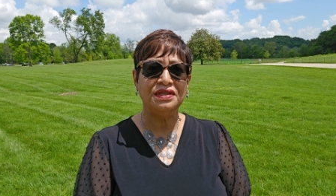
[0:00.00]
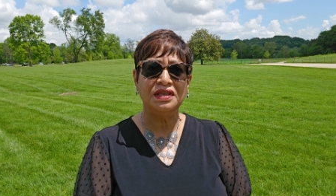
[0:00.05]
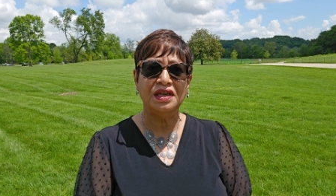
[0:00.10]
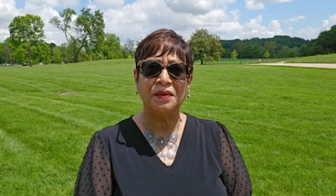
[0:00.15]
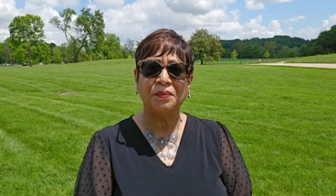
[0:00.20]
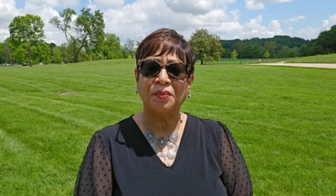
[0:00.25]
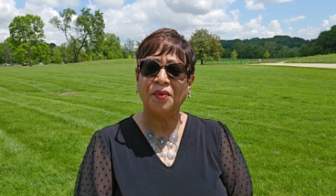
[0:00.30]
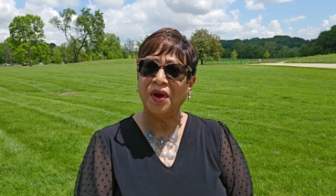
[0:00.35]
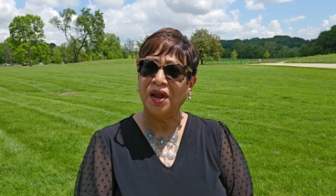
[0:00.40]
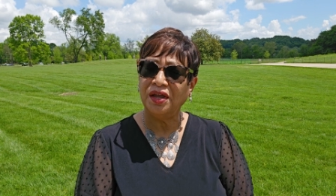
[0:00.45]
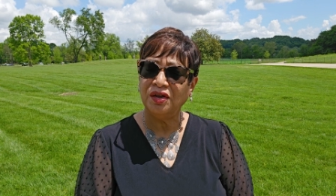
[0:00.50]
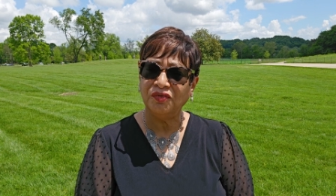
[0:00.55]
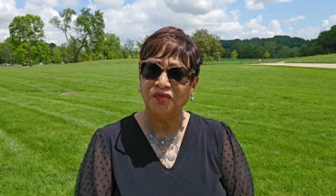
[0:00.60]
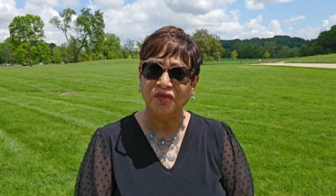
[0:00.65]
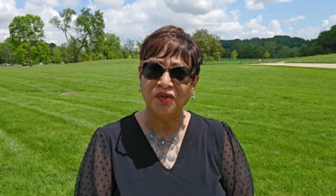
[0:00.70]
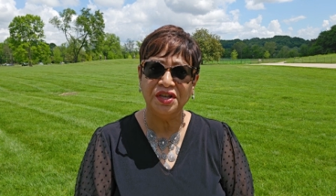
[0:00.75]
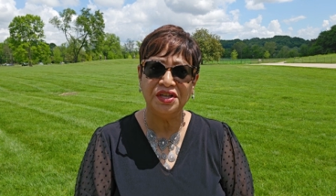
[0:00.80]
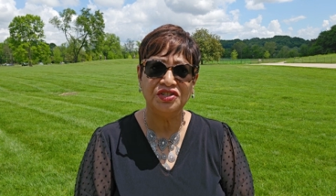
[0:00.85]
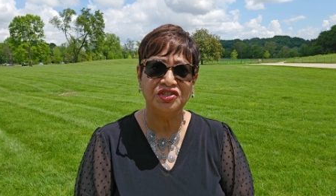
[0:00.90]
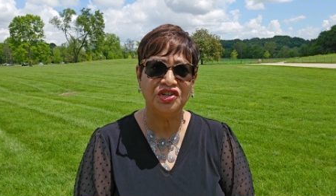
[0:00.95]
there praying for
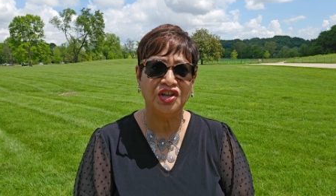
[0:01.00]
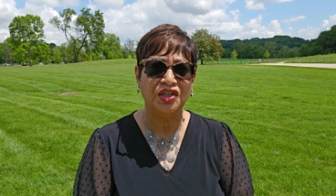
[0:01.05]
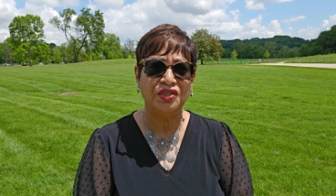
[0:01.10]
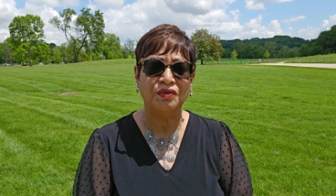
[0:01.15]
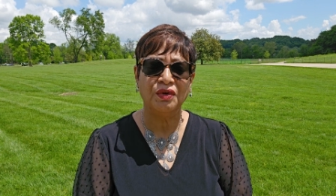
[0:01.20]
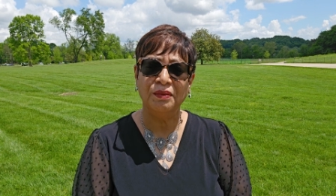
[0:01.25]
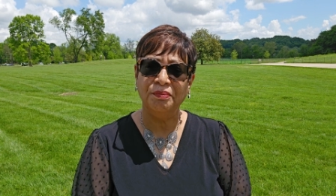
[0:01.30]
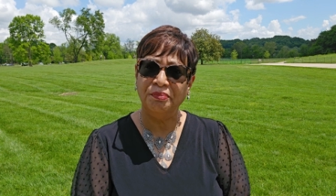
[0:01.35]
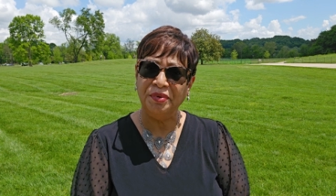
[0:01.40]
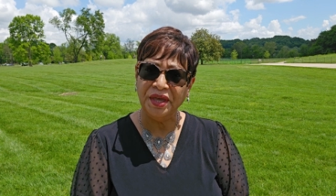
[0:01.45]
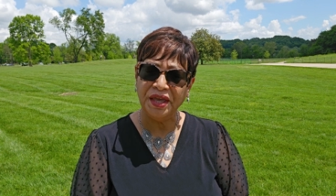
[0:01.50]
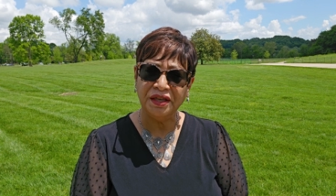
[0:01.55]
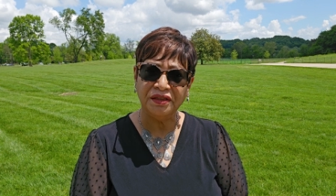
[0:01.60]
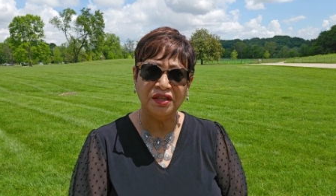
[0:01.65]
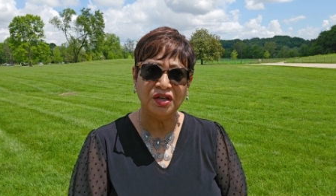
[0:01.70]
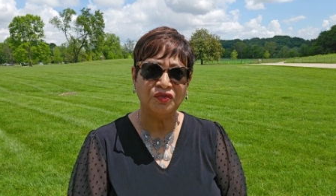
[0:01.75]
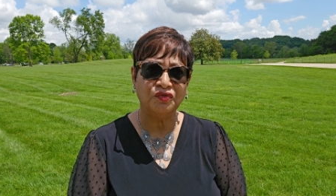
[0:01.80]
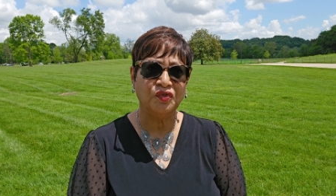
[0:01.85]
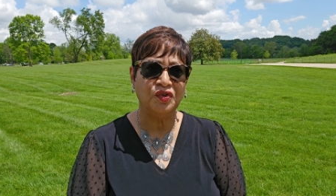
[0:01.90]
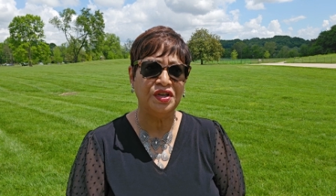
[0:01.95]
each other and being
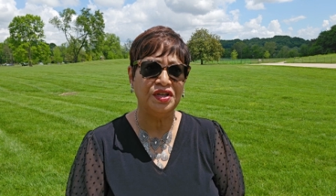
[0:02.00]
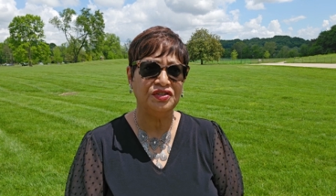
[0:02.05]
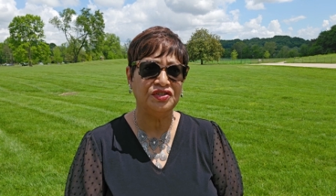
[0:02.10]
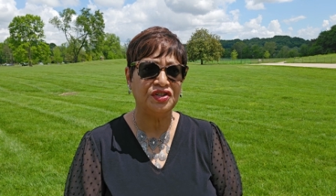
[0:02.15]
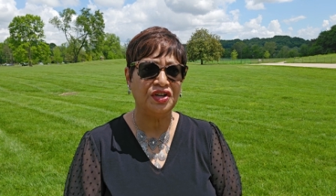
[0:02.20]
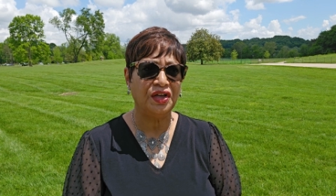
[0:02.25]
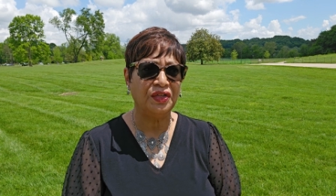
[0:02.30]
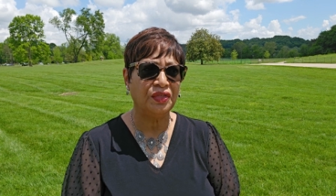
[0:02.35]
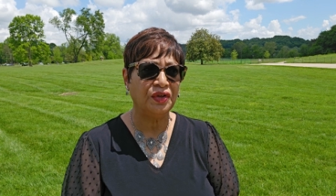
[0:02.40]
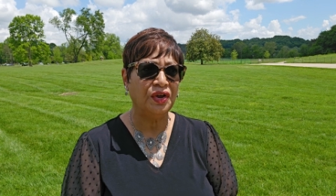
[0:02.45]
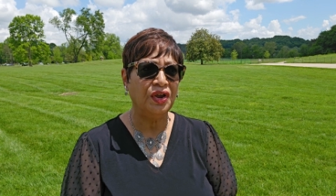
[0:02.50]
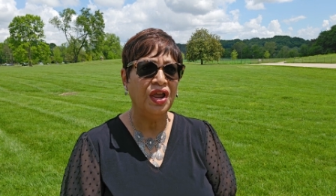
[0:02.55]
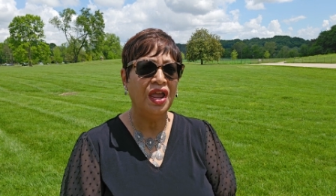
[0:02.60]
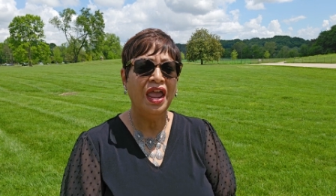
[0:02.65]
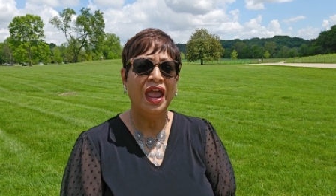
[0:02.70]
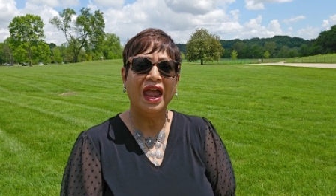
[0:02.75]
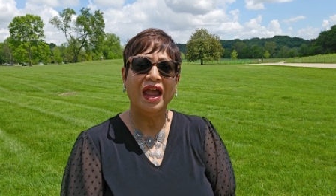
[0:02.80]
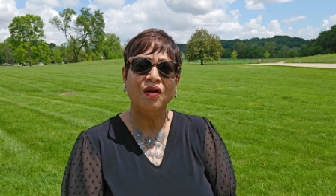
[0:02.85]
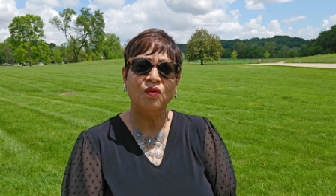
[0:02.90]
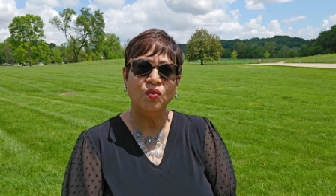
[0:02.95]
there for each other.
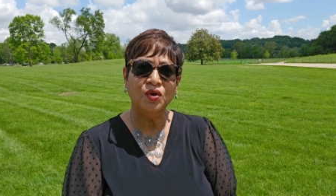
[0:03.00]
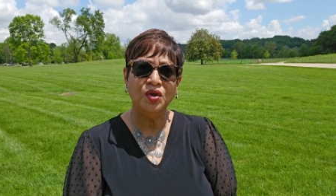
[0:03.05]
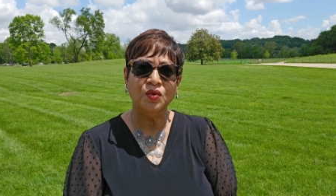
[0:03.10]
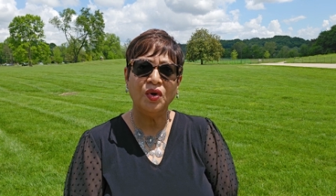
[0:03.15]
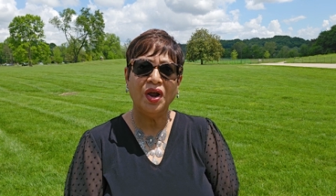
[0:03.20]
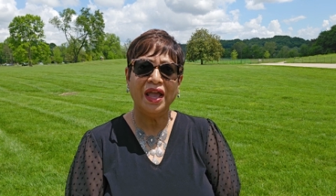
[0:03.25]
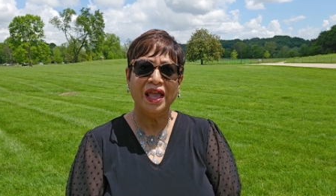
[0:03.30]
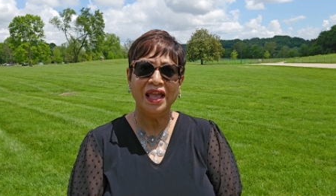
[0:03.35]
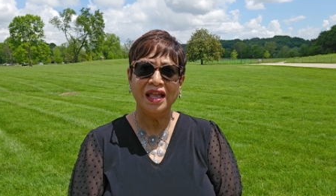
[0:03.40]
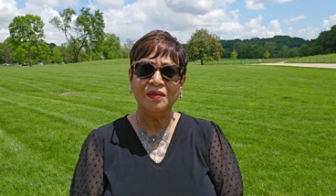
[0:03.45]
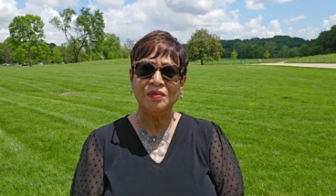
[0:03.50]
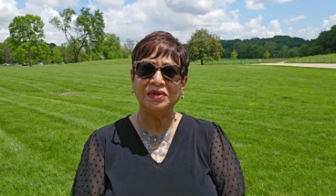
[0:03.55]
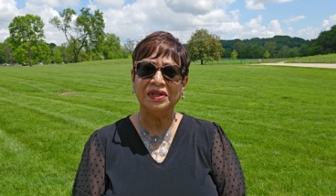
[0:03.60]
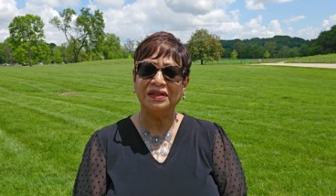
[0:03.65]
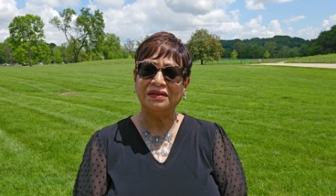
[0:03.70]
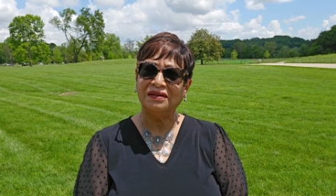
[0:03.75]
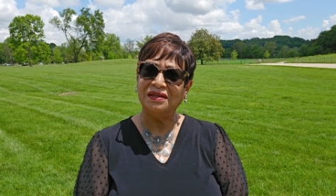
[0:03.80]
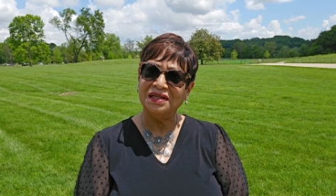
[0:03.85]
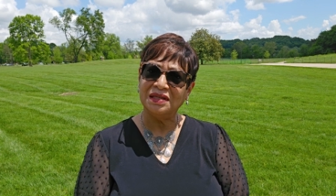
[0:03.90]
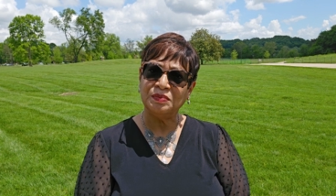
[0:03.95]
And we were able
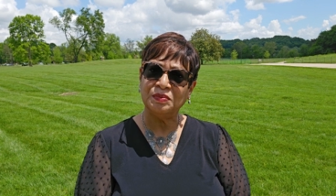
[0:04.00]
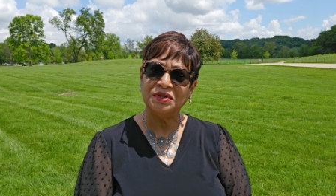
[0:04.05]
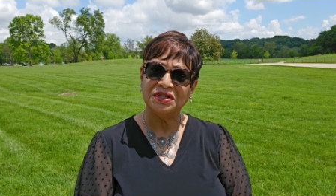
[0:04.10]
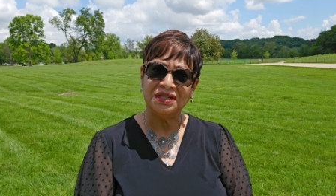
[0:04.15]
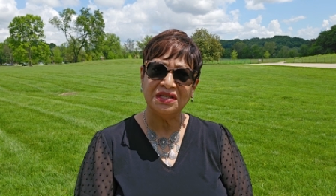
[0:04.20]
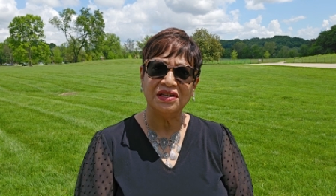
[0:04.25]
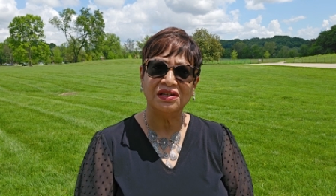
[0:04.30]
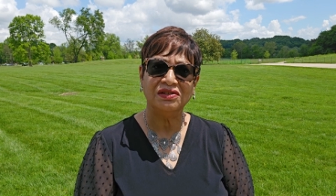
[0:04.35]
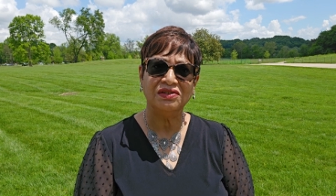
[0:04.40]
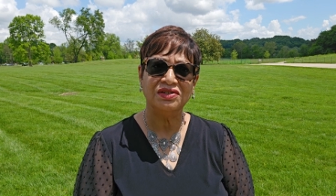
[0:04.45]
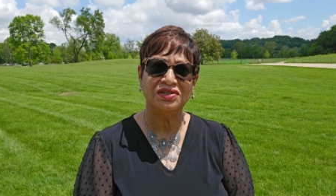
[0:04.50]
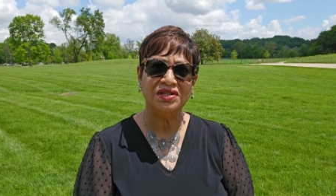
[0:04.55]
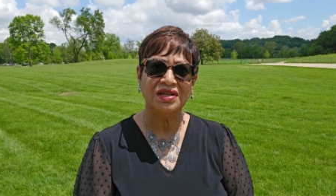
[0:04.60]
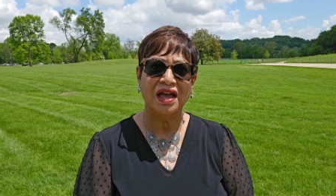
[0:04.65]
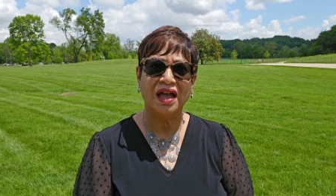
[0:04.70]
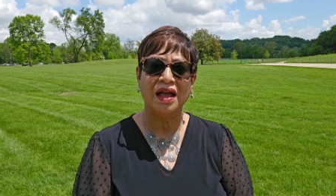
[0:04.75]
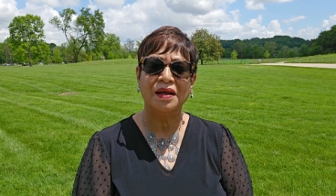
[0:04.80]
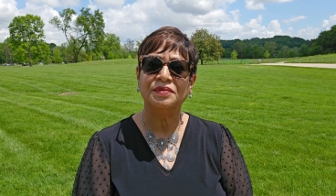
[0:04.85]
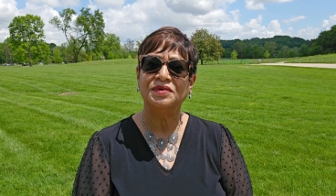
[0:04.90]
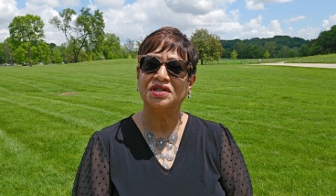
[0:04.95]
at this particular
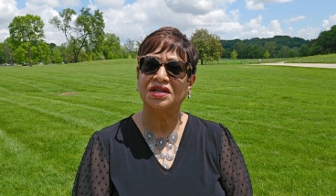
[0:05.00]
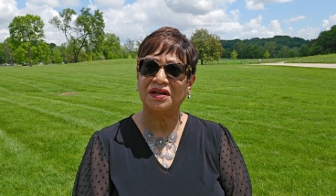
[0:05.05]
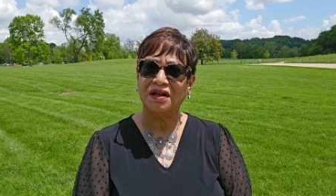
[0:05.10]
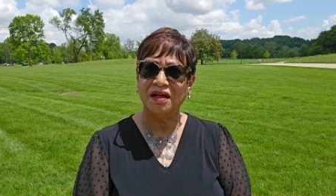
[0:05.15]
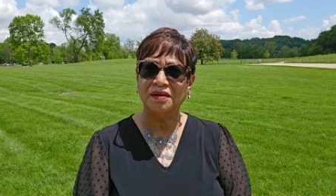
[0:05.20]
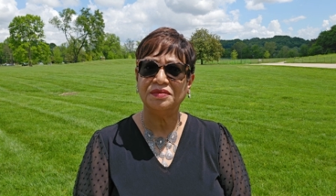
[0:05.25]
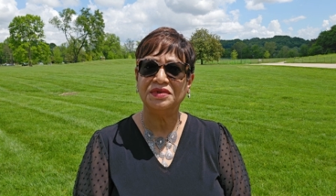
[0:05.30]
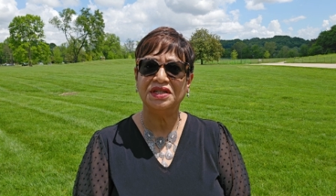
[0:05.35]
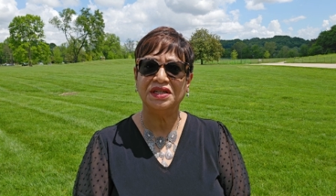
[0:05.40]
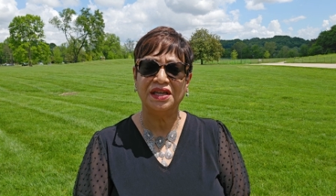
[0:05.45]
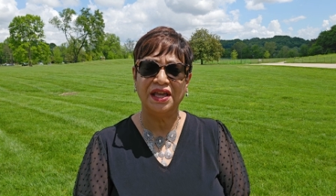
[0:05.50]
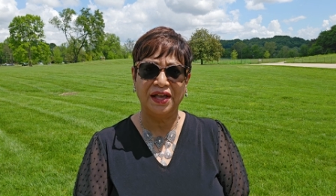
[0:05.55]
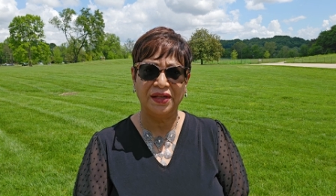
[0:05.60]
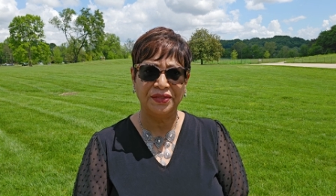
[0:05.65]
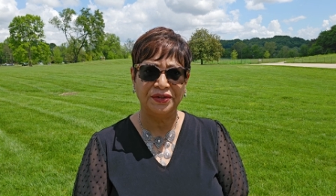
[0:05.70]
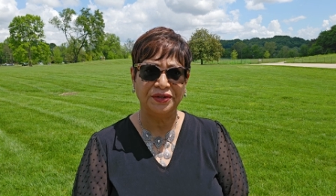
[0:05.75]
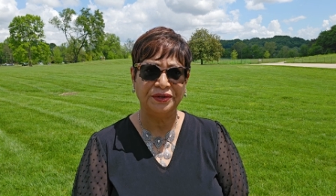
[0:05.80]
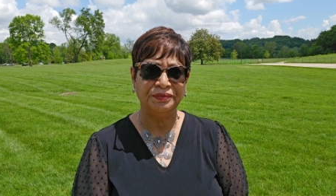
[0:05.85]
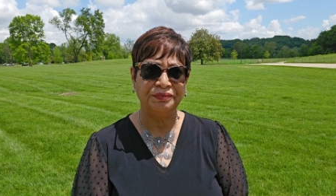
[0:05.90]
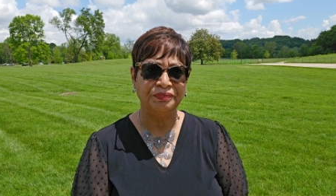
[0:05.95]
time to come
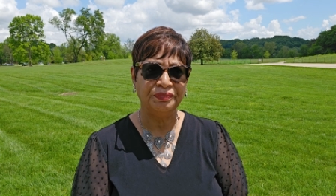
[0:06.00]
together.